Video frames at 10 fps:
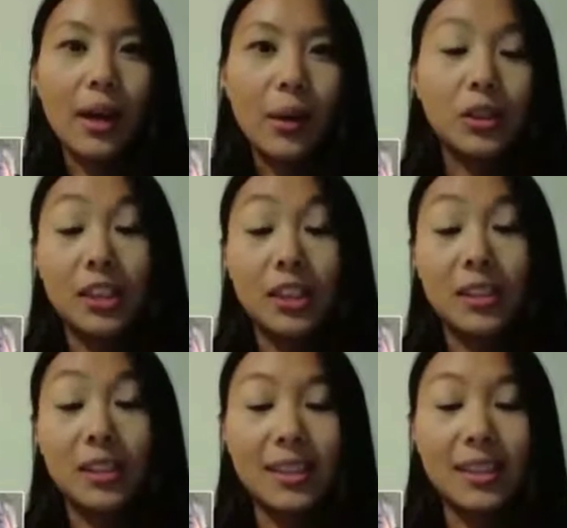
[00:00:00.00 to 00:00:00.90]
which
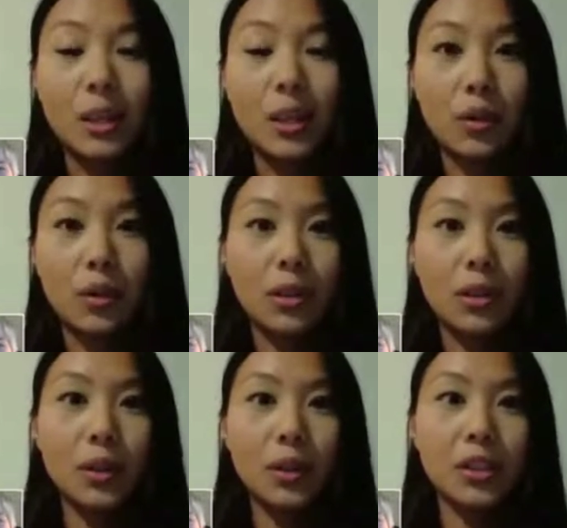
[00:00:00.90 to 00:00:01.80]
actually is the sequel to
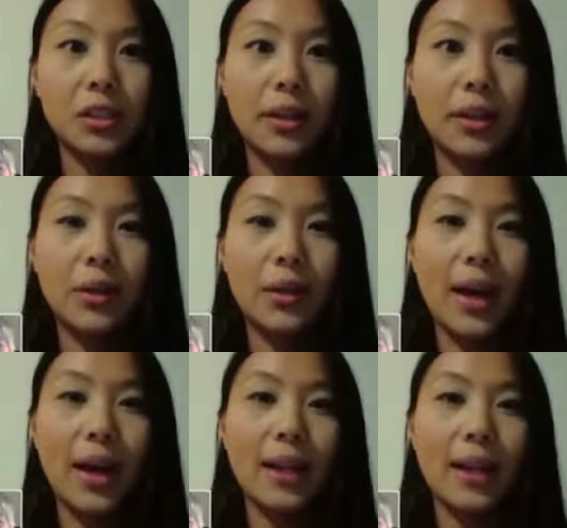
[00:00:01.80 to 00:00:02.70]
the original, and then you
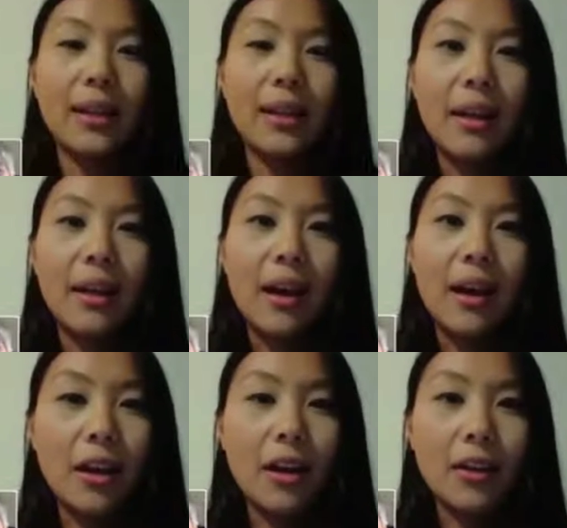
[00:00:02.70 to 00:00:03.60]
had
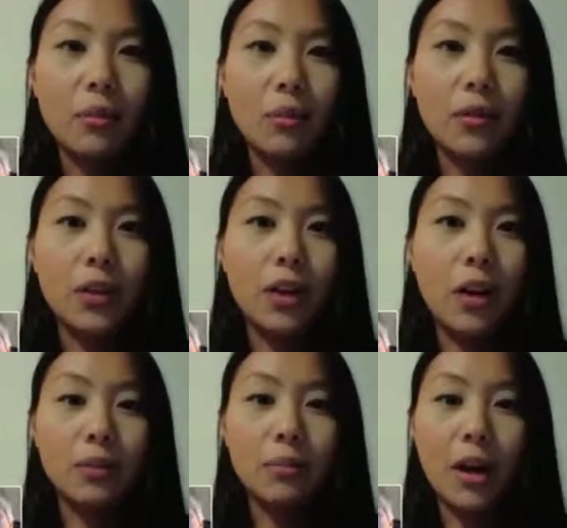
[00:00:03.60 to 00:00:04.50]
another movie
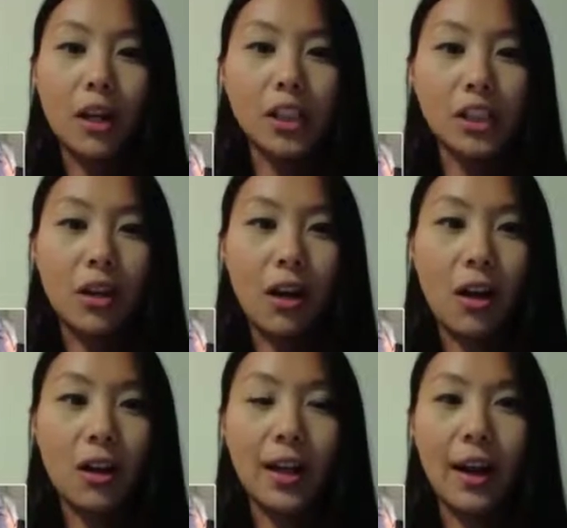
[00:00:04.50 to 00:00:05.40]
called Margin
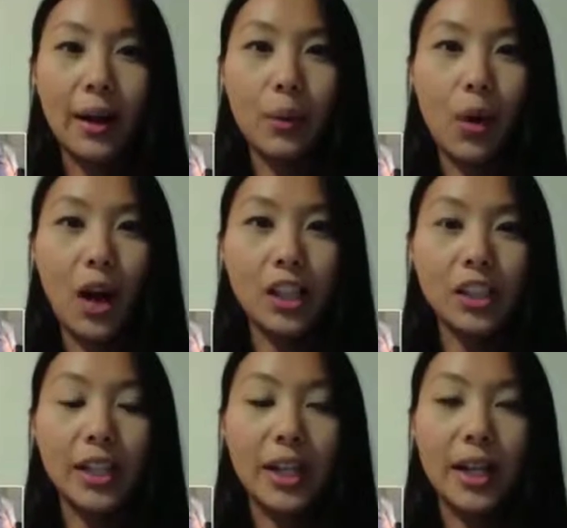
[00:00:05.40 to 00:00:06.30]
Call that I
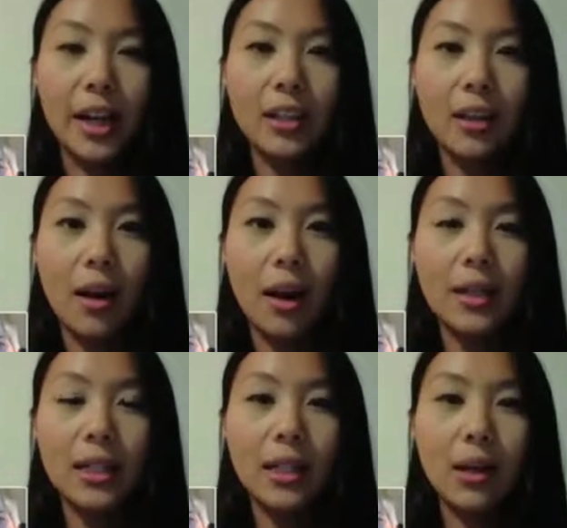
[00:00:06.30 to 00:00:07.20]
watched, and I
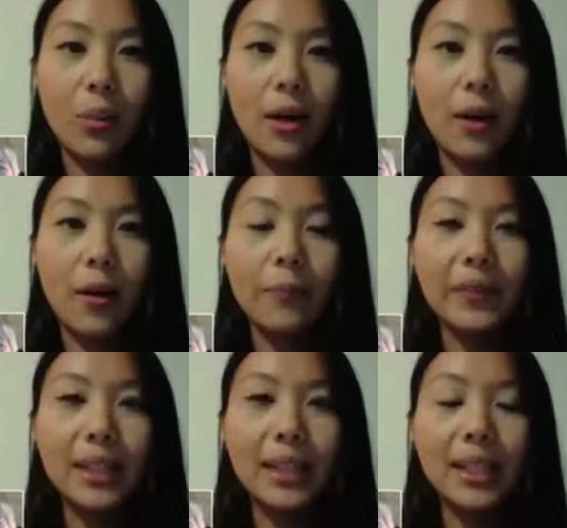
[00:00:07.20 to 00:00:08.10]
thought, well,
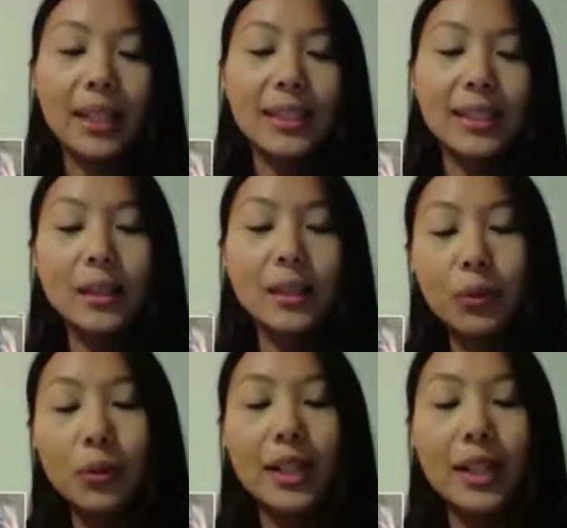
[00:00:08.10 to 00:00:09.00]
it's
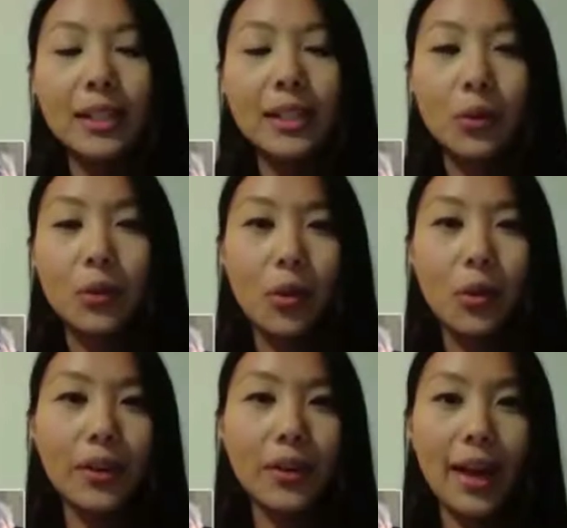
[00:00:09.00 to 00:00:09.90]
pretty
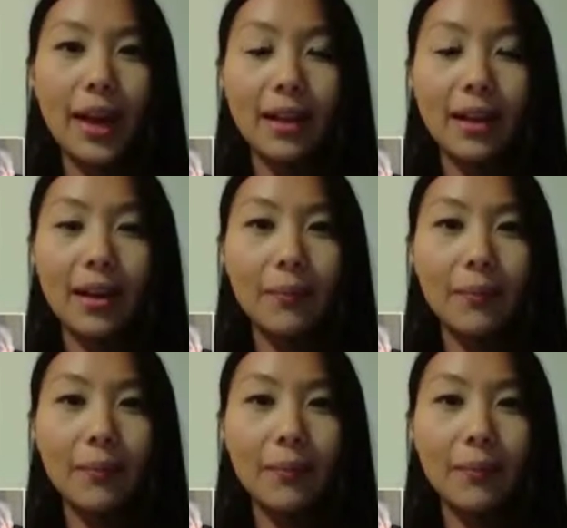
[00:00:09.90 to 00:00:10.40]
cool that